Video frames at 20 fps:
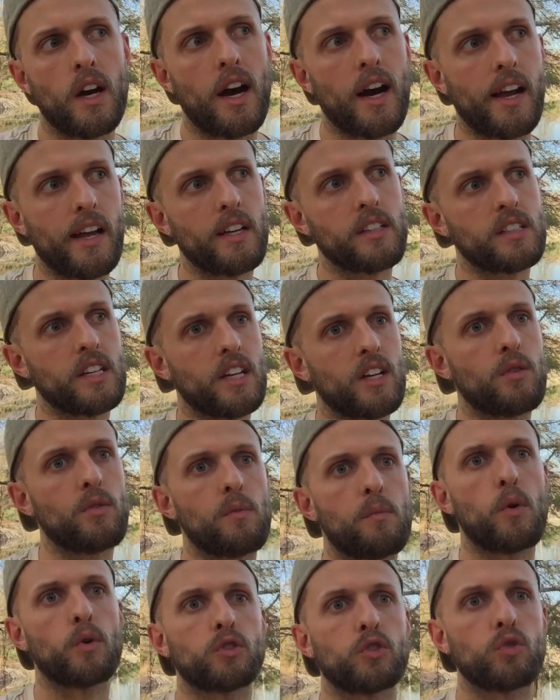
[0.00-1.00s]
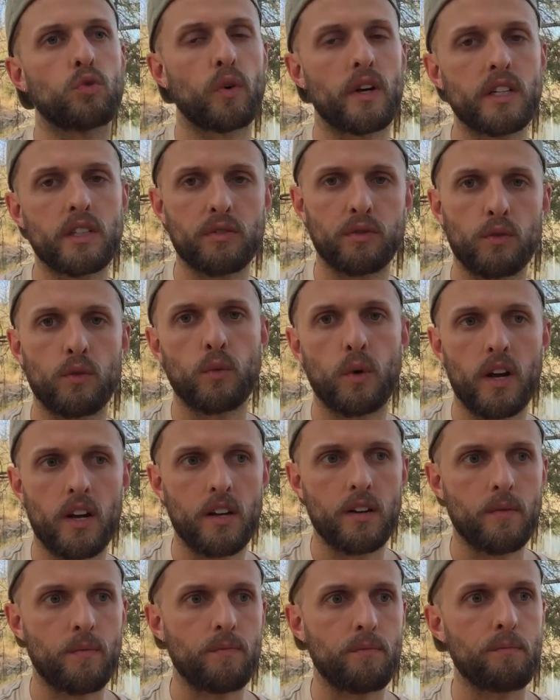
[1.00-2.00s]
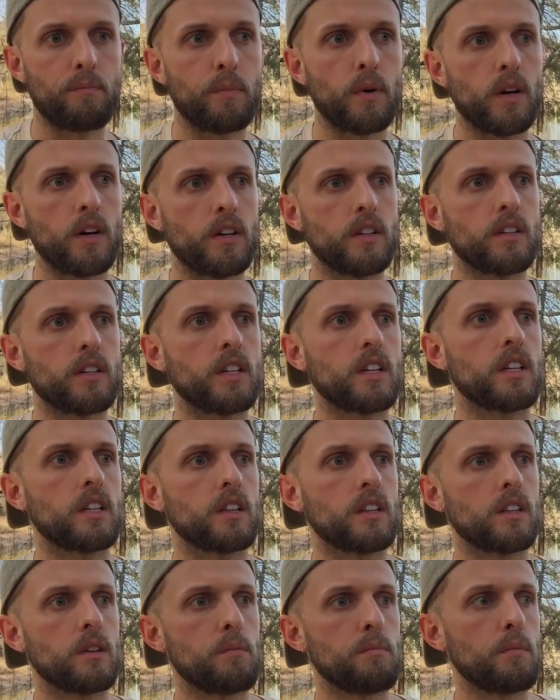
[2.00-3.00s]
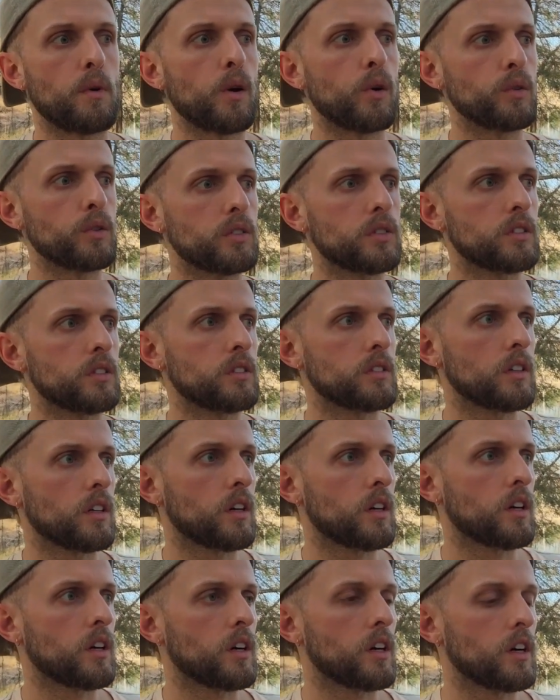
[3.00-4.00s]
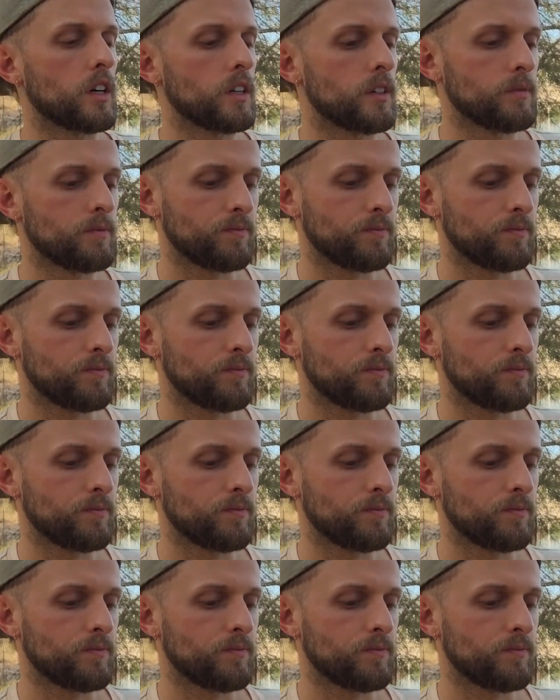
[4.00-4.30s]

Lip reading: I can't say the most graceful way, but in the most, I'll